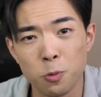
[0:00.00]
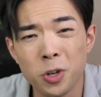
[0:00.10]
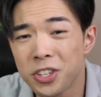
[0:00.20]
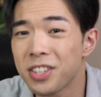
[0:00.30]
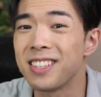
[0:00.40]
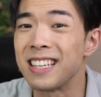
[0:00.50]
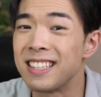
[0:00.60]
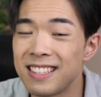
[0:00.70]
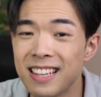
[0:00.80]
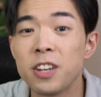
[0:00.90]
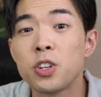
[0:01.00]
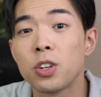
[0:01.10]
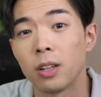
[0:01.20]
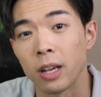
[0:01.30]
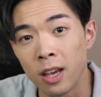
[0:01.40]
which is
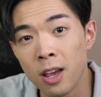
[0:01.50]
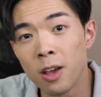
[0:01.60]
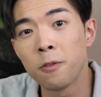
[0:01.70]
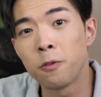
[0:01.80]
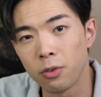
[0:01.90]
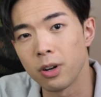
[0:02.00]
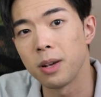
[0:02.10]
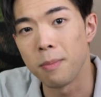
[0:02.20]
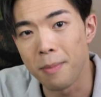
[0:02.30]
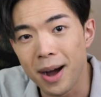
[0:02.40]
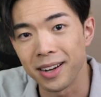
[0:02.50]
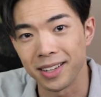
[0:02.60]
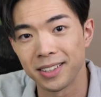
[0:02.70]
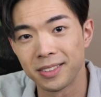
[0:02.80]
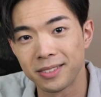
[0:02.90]
essentially free money.